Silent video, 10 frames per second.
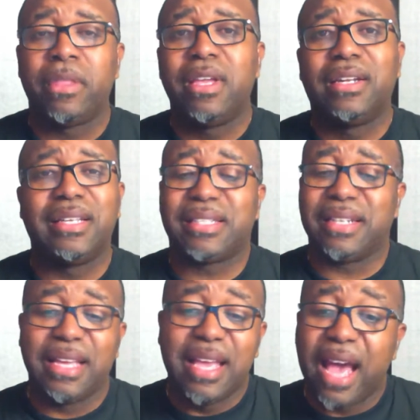Listen,
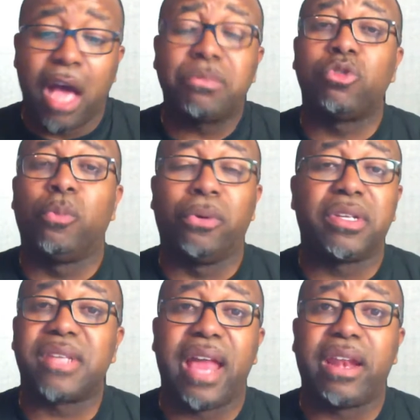I'm super
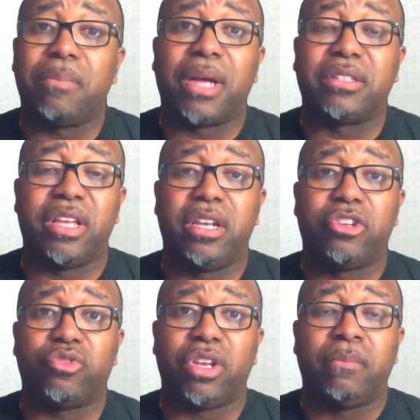excited about the
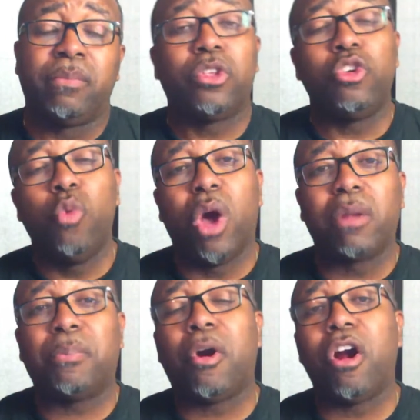industry. You want to
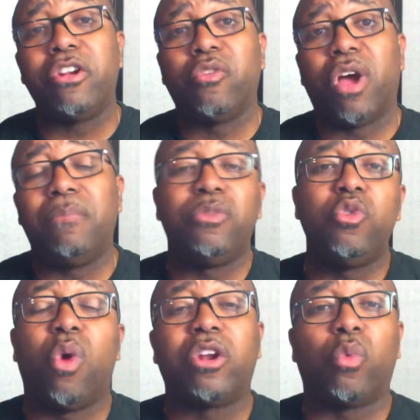partner up? You
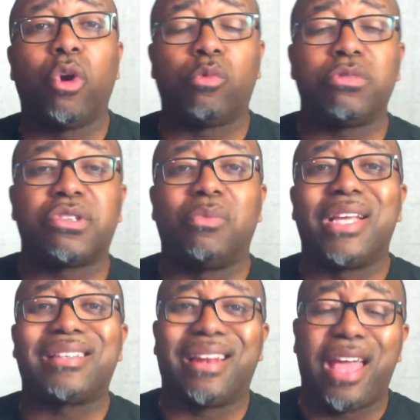want to work with someone that's
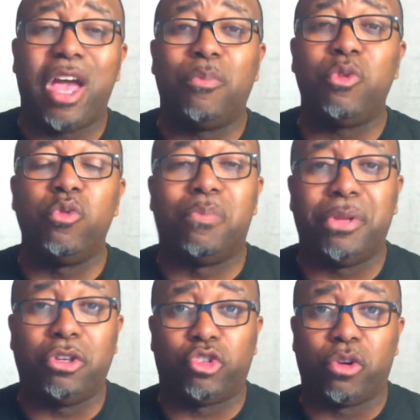going to help you
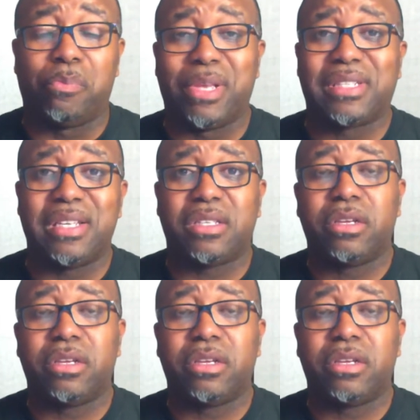build your business?